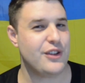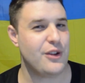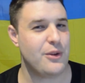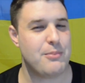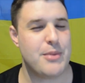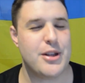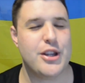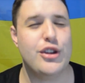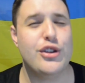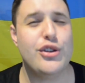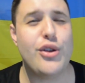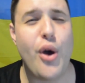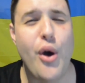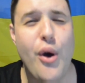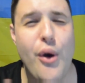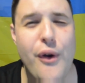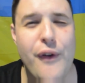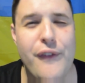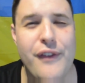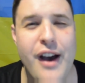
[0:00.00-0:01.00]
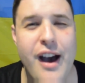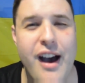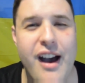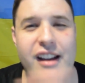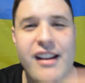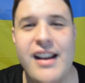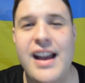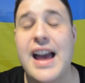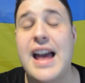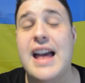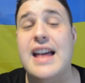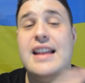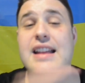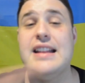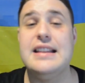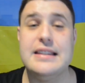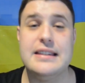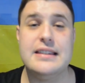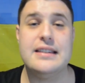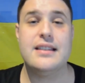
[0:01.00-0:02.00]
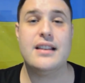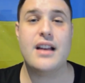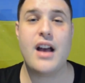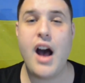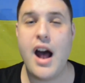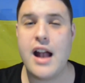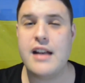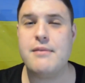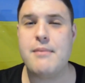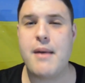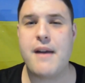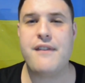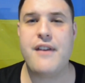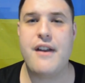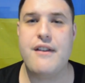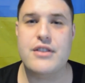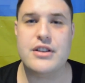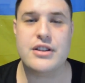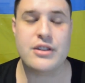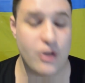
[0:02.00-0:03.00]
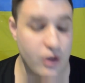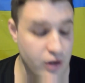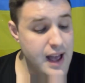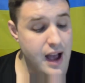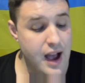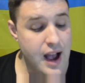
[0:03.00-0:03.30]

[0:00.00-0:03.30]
song, but so far it's kind of my favorite song.